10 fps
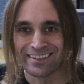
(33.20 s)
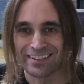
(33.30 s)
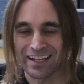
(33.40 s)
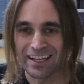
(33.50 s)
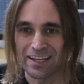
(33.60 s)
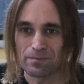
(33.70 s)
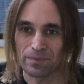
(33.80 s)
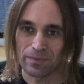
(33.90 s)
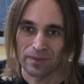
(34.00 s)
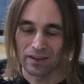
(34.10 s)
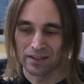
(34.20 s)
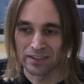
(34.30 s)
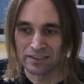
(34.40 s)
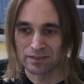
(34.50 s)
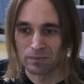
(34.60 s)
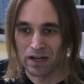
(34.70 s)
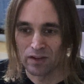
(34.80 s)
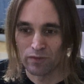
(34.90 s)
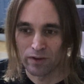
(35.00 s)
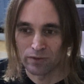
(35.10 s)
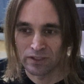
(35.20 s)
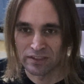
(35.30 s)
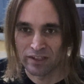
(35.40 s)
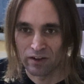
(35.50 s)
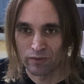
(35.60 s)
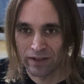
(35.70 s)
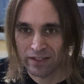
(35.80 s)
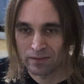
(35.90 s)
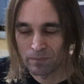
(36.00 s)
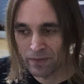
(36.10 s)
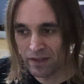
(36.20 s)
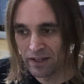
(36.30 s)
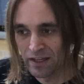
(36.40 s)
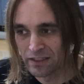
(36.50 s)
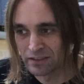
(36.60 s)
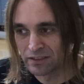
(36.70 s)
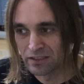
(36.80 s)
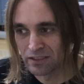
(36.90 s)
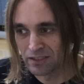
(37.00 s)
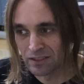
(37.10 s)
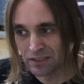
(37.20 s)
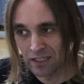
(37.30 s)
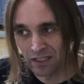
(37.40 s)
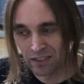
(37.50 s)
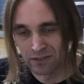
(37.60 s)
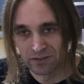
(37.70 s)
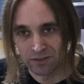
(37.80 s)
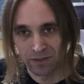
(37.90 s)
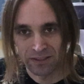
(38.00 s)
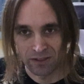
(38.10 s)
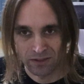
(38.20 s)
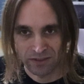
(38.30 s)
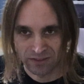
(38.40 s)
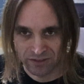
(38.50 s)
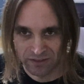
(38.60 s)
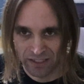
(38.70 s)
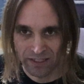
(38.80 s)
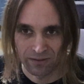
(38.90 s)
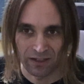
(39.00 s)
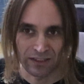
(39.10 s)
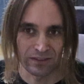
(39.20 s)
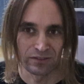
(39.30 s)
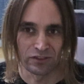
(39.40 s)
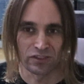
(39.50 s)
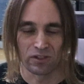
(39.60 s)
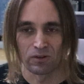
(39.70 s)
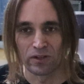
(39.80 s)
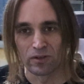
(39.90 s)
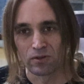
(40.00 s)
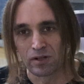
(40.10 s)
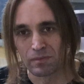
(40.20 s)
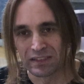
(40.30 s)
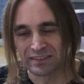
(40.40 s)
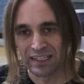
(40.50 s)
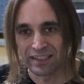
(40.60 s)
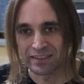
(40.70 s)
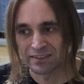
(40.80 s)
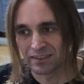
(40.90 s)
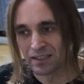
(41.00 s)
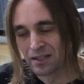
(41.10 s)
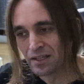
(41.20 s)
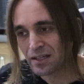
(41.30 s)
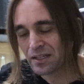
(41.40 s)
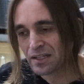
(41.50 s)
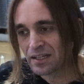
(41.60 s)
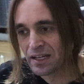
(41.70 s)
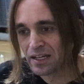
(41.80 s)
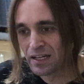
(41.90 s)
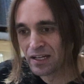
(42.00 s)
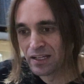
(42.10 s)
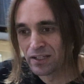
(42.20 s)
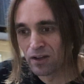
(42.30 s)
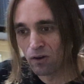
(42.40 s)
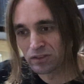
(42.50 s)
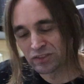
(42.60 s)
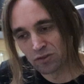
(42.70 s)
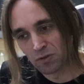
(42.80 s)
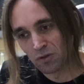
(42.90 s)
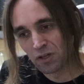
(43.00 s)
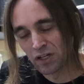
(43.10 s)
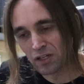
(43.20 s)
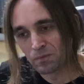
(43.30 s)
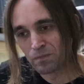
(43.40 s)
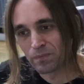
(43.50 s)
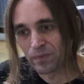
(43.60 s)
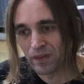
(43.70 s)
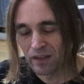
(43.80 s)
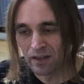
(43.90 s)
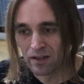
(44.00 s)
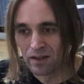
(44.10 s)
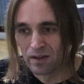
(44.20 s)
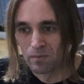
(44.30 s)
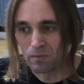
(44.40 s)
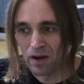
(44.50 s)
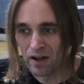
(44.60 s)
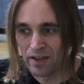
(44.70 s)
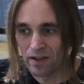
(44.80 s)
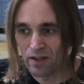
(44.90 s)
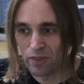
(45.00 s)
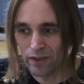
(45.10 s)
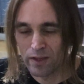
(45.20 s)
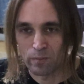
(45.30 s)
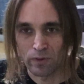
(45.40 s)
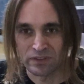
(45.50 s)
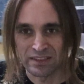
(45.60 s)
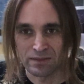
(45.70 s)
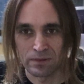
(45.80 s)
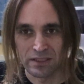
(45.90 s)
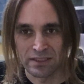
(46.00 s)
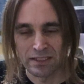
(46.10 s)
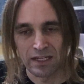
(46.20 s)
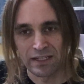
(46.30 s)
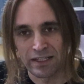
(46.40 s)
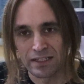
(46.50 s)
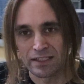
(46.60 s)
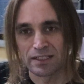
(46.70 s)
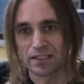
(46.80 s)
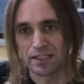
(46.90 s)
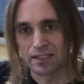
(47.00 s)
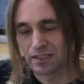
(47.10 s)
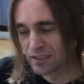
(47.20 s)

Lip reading: delay is my favorite guitar effect, and yeah, I use it quite a lot. And today I would like to show you my settings and also my thinking process when dialing in a